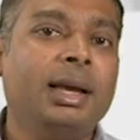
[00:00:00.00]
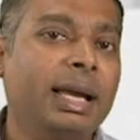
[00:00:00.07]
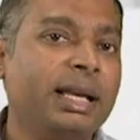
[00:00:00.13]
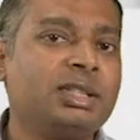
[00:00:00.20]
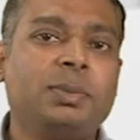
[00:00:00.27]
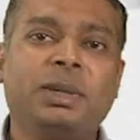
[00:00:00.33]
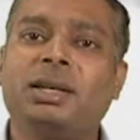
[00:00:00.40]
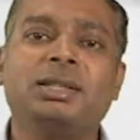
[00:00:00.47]

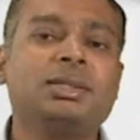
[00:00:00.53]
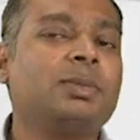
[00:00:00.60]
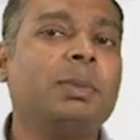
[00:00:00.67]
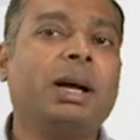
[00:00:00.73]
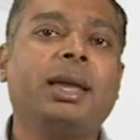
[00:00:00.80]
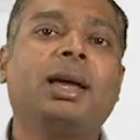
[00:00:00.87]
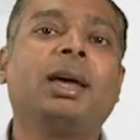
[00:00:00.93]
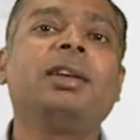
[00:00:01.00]
experience
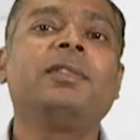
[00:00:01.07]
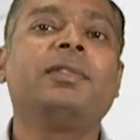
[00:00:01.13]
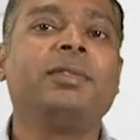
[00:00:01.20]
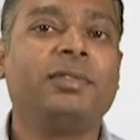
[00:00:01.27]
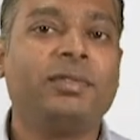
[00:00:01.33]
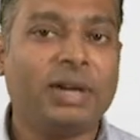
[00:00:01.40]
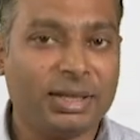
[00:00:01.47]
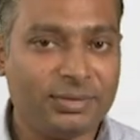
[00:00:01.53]
by our
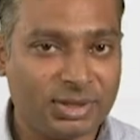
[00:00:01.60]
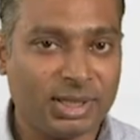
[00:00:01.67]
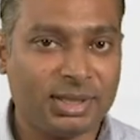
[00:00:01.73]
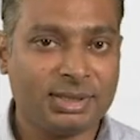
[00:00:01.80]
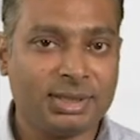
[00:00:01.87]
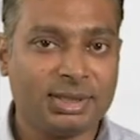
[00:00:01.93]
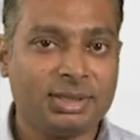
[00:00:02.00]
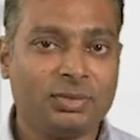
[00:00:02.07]
five
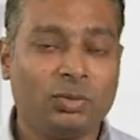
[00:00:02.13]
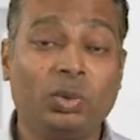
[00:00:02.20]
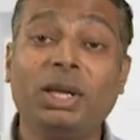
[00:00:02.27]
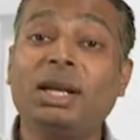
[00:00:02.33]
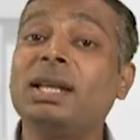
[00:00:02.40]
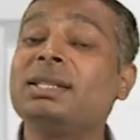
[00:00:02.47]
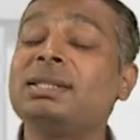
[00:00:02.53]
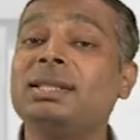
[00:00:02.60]
senses.
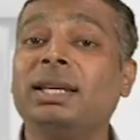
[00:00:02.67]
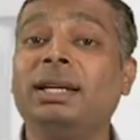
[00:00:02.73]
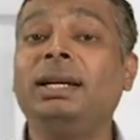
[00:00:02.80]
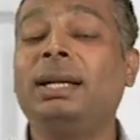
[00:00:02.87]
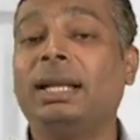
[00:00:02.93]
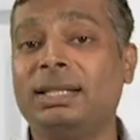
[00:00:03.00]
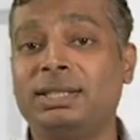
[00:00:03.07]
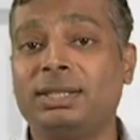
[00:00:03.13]
Whereas
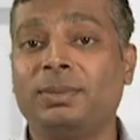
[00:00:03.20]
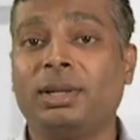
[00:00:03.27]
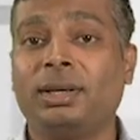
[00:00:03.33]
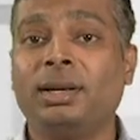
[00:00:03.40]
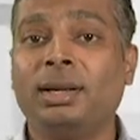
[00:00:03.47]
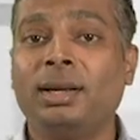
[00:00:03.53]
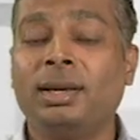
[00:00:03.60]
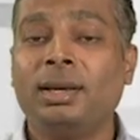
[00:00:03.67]
intangible,
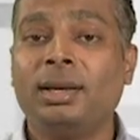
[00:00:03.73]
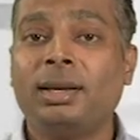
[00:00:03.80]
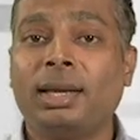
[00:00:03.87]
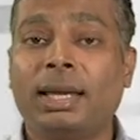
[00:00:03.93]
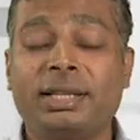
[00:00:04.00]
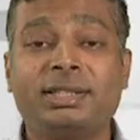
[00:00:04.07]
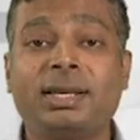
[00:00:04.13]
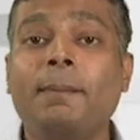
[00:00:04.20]

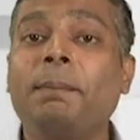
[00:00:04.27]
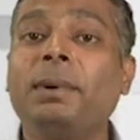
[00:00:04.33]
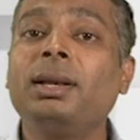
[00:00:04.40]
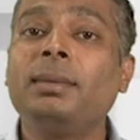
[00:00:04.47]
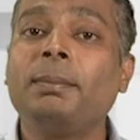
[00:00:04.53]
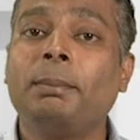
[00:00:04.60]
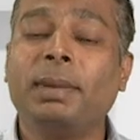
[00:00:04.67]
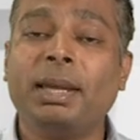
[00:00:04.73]

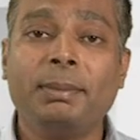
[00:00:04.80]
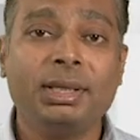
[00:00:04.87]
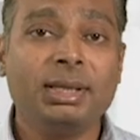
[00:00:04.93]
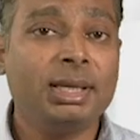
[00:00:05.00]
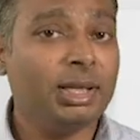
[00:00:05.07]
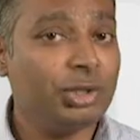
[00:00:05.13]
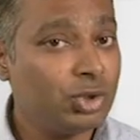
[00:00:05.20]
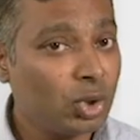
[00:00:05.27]
example, maybe
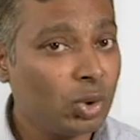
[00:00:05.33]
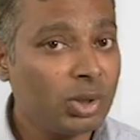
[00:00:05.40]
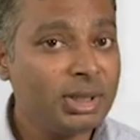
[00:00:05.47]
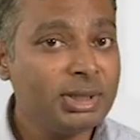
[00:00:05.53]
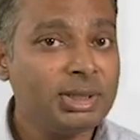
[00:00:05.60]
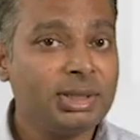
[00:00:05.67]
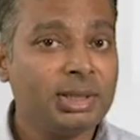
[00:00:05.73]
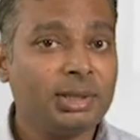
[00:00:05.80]
the
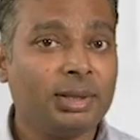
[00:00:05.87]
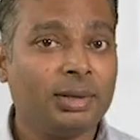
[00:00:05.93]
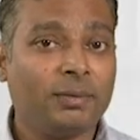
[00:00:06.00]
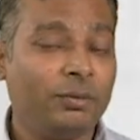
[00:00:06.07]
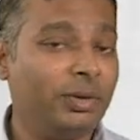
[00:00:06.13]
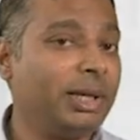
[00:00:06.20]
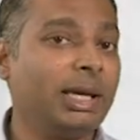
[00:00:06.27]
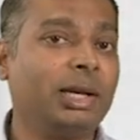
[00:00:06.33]
insurance,
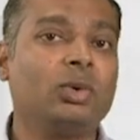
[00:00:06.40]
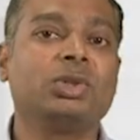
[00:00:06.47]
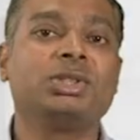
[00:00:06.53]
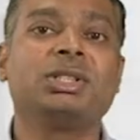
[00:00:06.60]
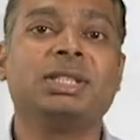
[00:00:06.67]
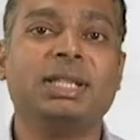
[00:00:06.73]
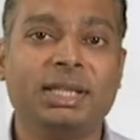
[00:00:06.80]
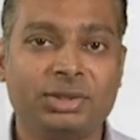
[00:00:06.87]
we cannot
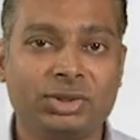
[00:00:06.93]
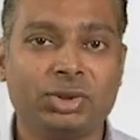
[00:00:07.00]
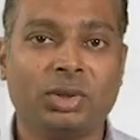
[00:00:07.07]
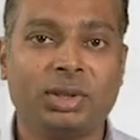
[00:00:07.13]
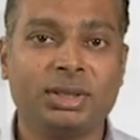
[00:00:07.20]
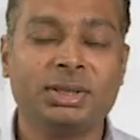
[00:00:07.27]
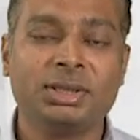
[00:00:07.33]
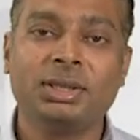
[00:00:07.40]
see
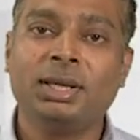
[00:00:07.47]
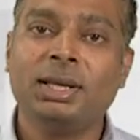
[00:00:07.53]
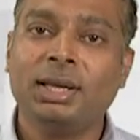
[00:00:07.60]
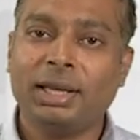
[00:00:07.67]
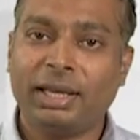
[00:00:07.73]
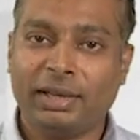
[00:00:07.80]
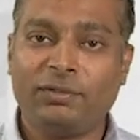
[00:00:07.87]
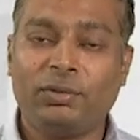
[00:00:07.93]
insurance.
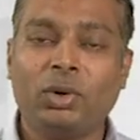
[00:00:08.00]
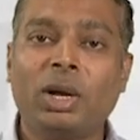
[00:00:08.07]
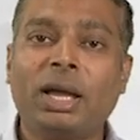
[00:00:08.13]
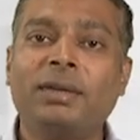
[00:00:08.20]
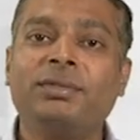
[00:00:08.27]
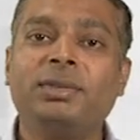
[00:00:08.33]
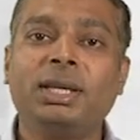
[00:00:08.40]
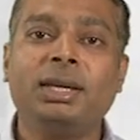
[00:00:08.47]
If you
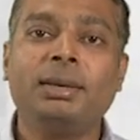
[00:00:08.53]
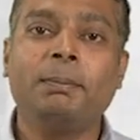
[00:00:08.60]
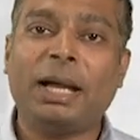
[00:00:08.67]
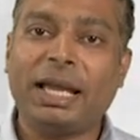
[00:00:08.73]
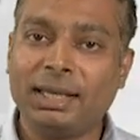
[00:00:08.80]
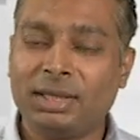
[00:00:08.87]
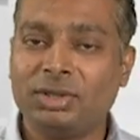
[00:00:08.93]
have the bike